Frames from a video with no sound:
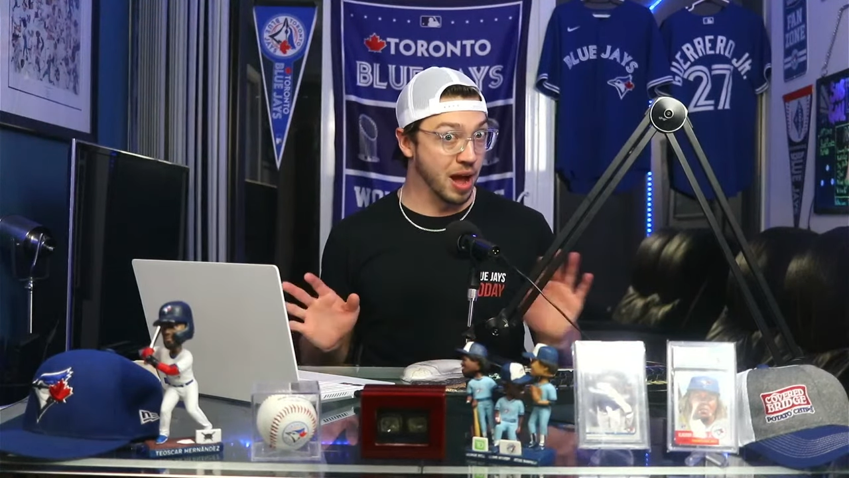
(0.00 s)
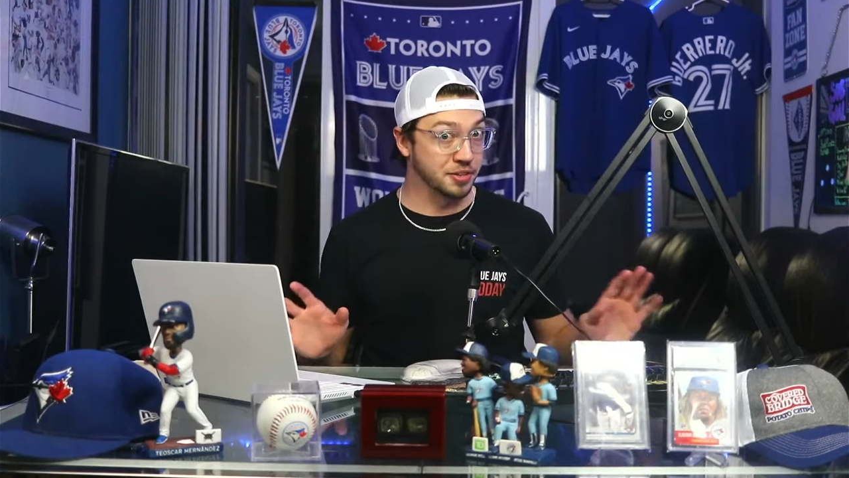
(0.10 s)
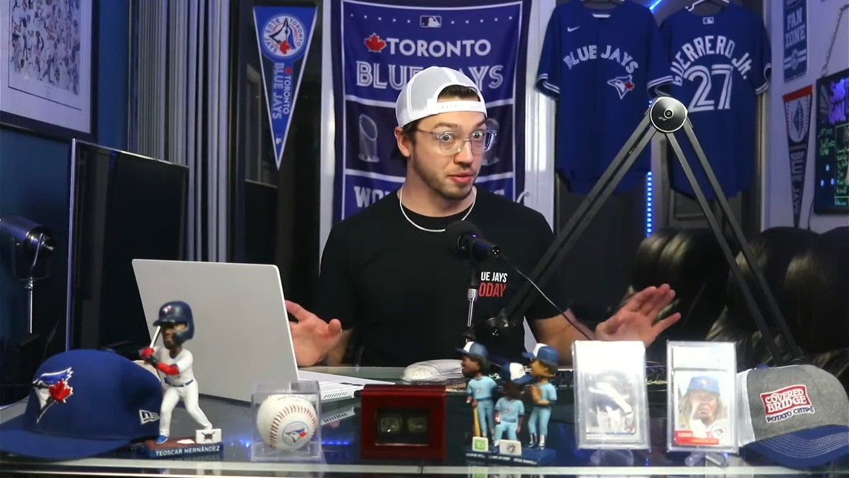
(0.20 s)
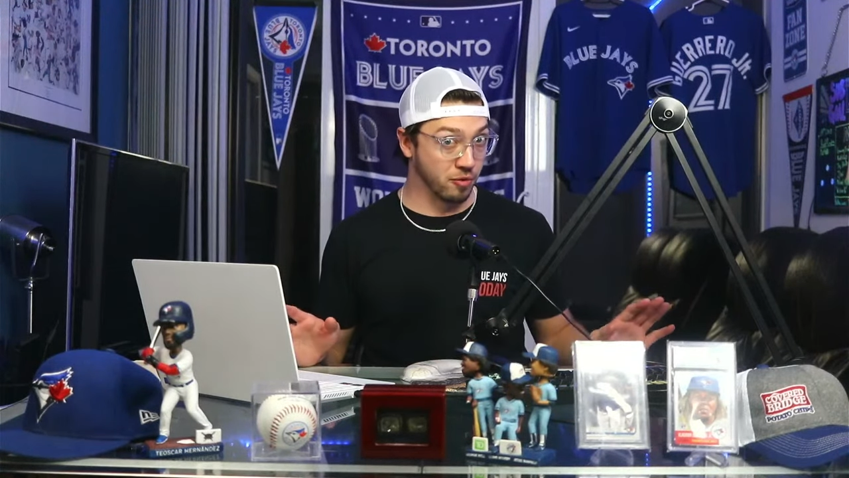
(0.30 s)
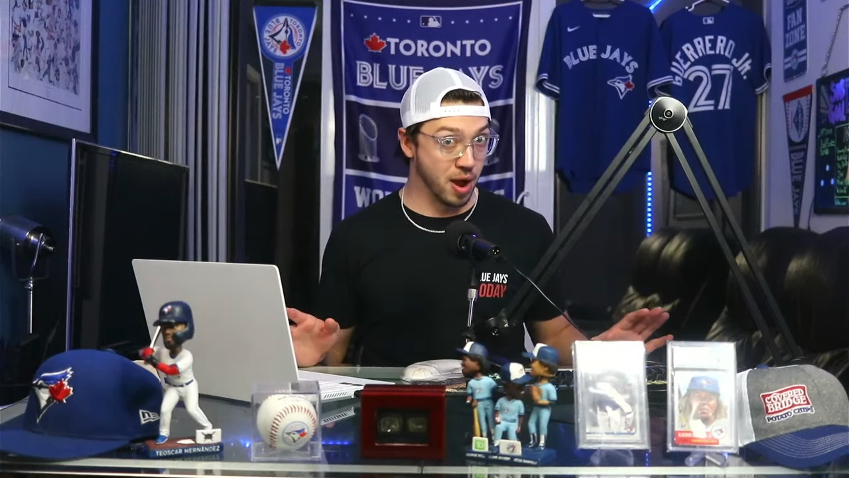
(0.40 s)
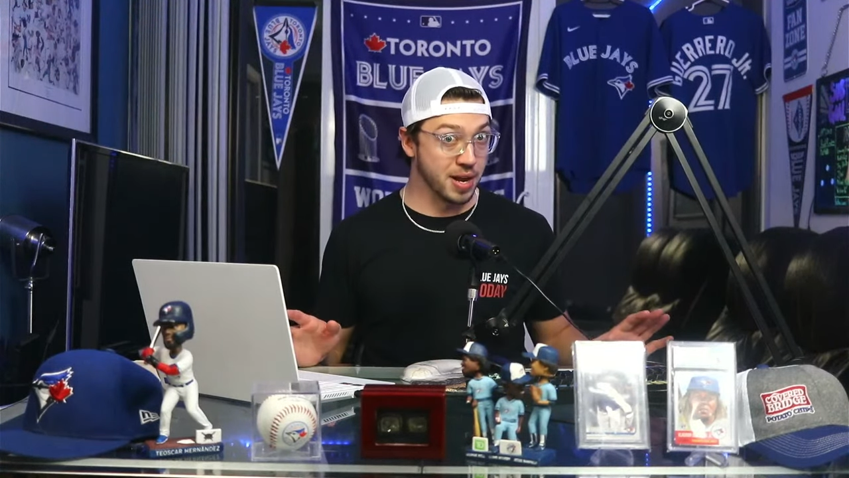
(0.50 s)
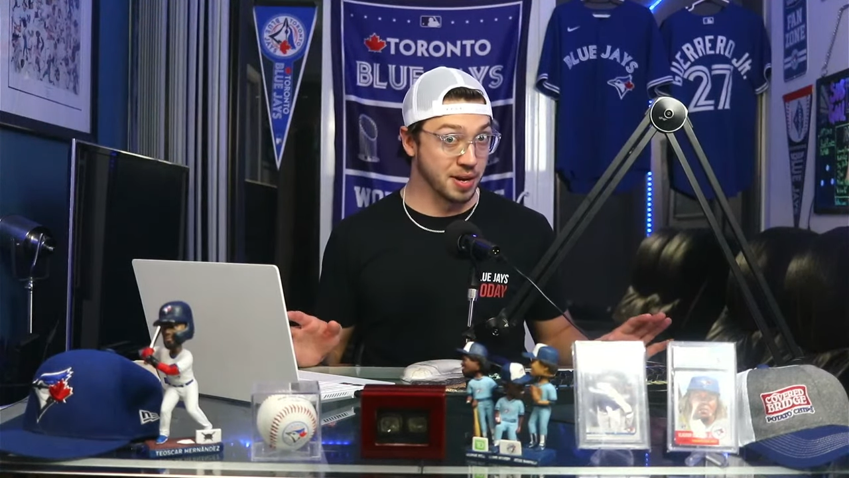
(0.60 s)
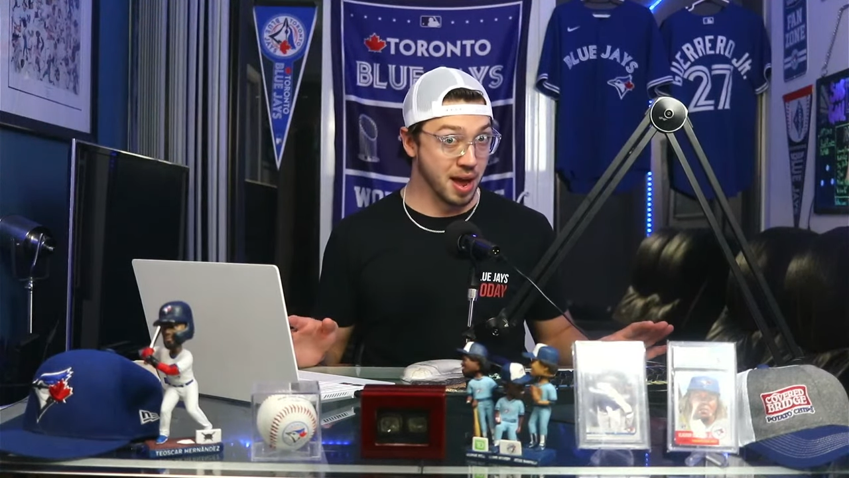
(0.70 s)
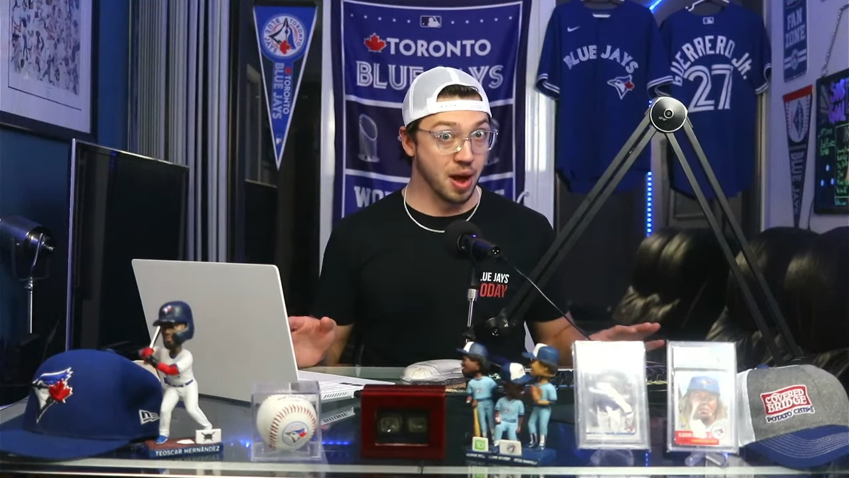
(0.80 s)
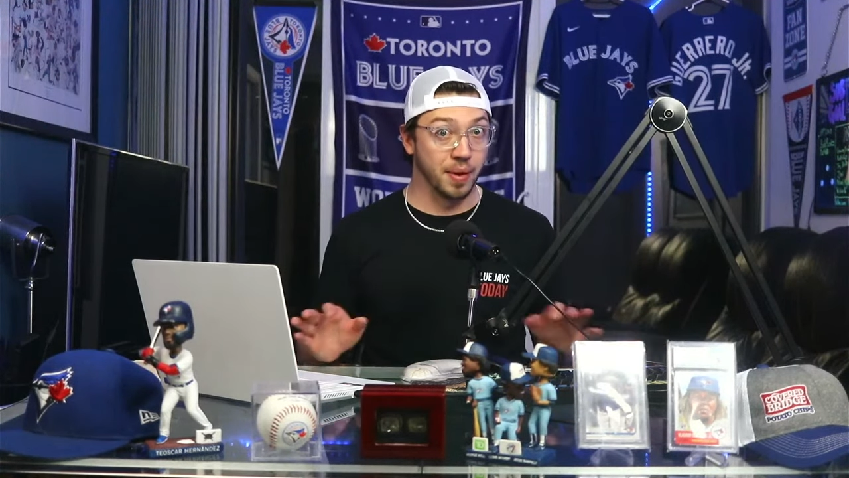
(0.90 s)
As of
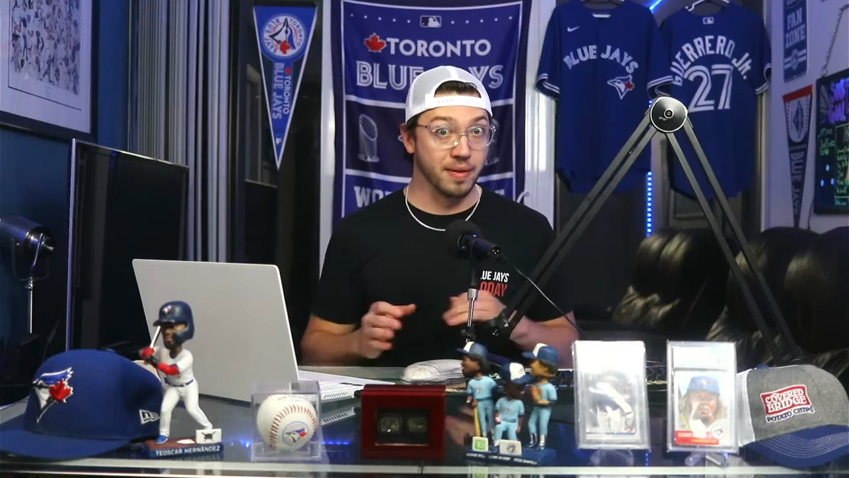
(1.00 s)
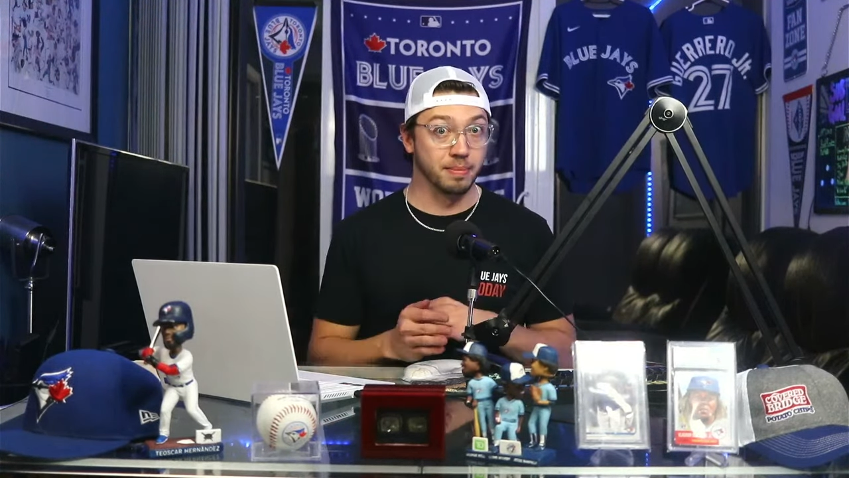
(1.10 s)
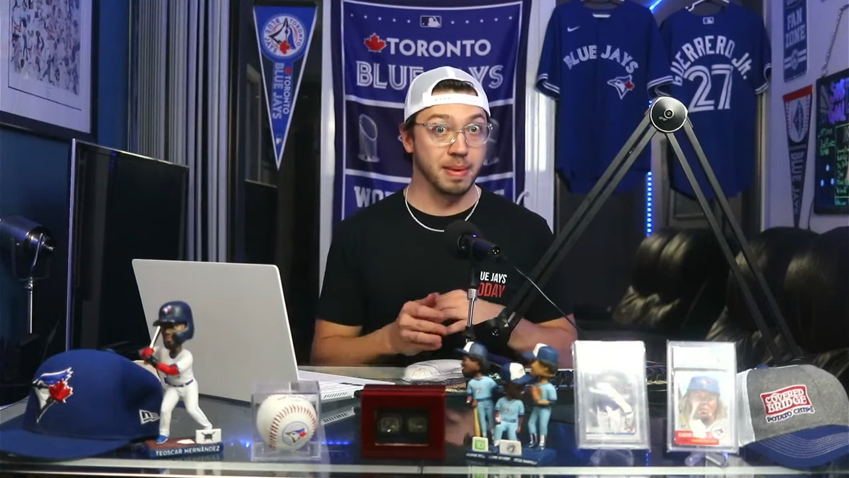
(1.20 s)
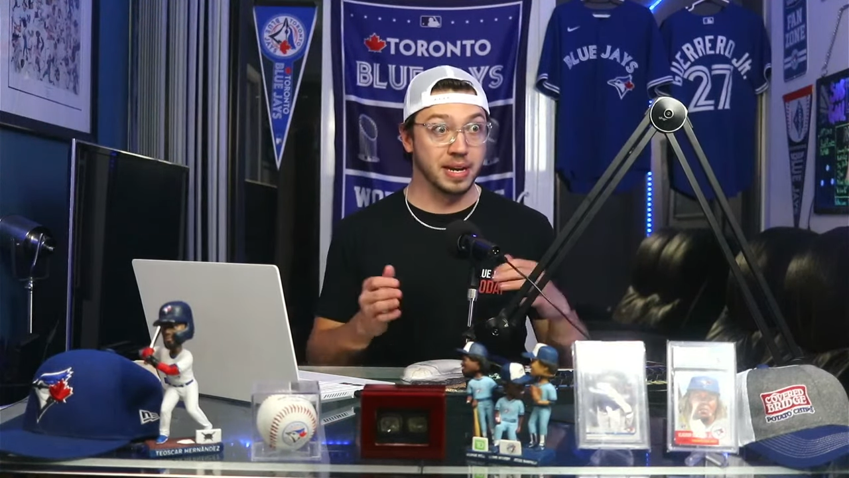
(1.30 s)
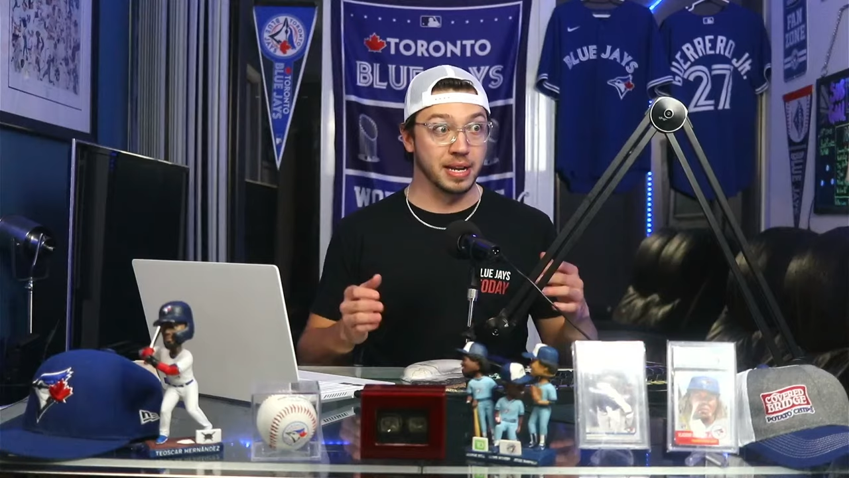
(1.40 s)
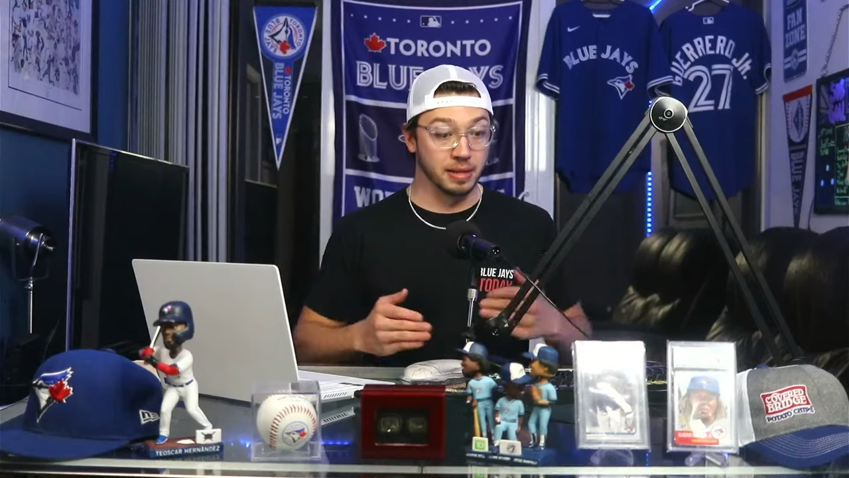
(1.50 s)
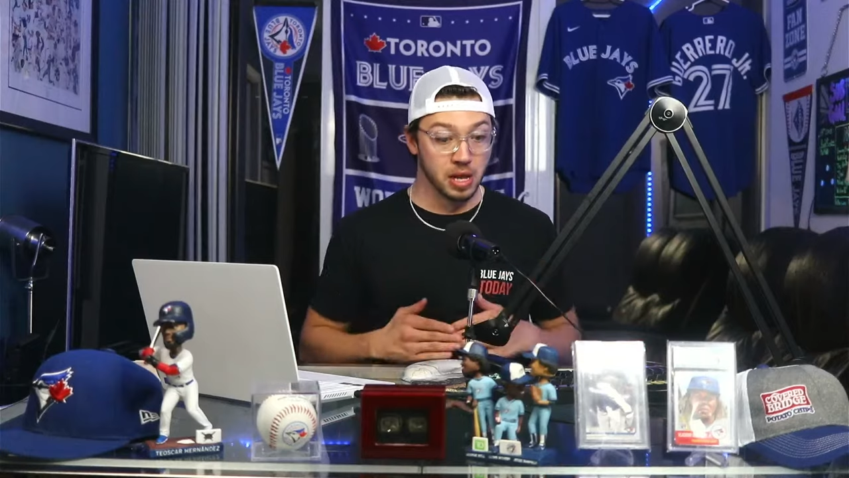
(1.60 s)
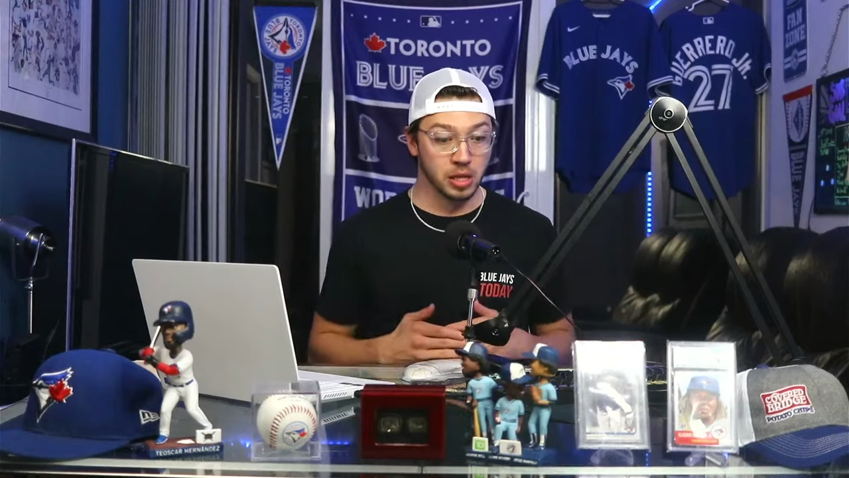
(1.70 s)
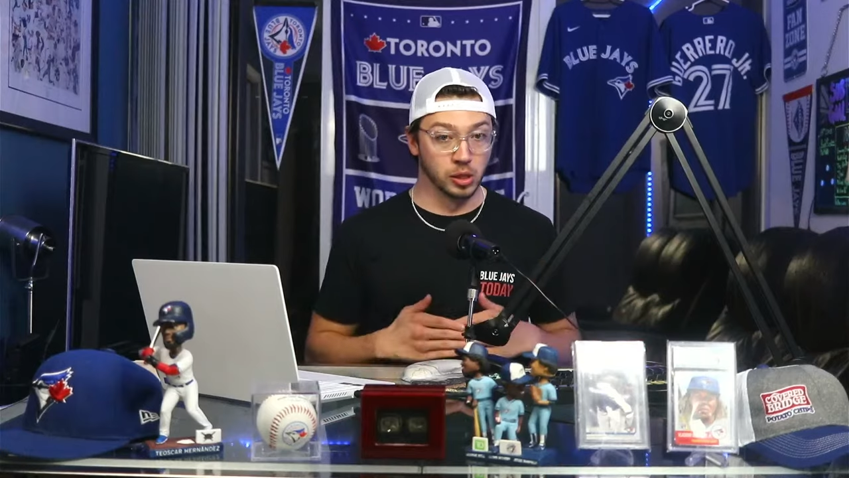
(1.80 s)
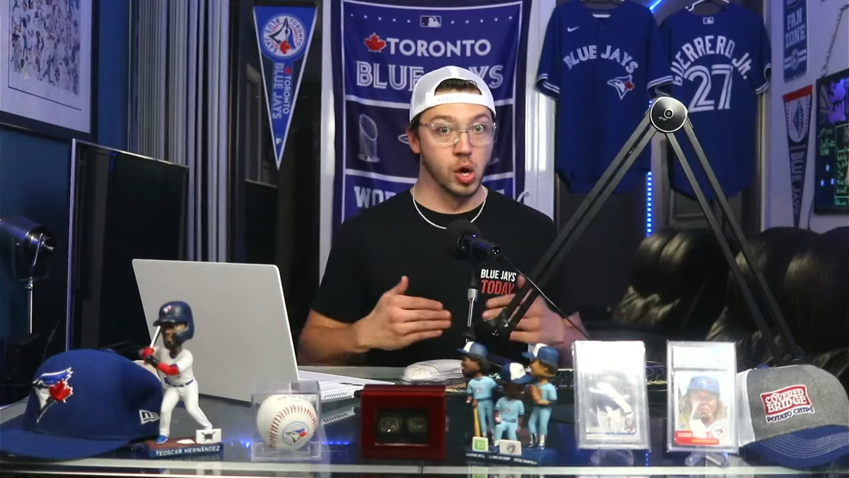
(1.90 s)
right now, we haven't made any